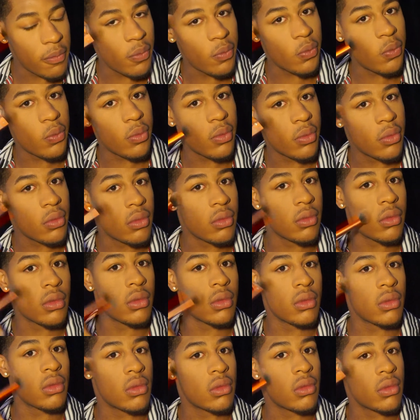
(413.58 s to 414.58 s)
when I sit it on
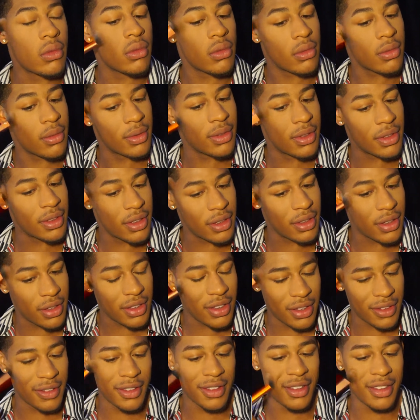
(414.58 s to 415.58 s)
top, it looks
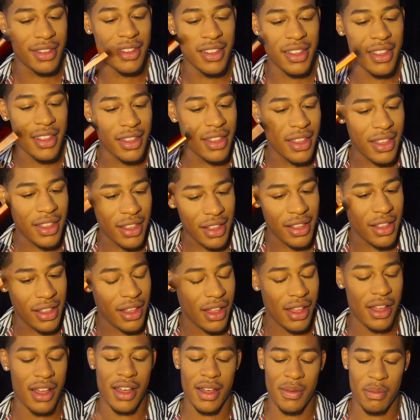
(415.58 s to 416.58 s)
cakey and starts
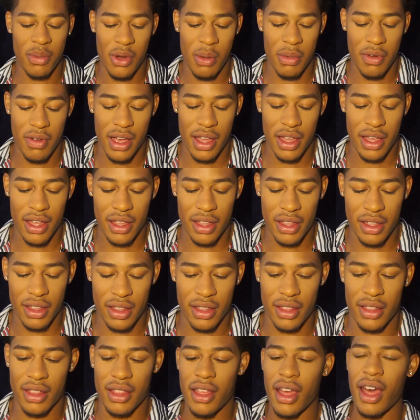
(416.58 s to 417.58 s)
to flake, and I don't
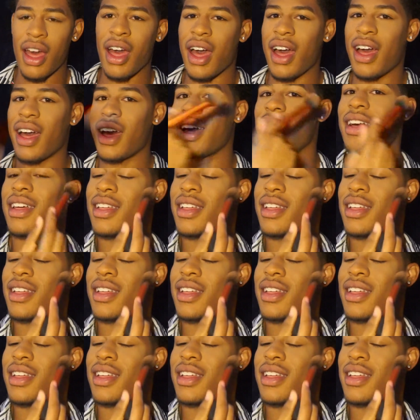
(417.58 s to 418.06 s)
really like that.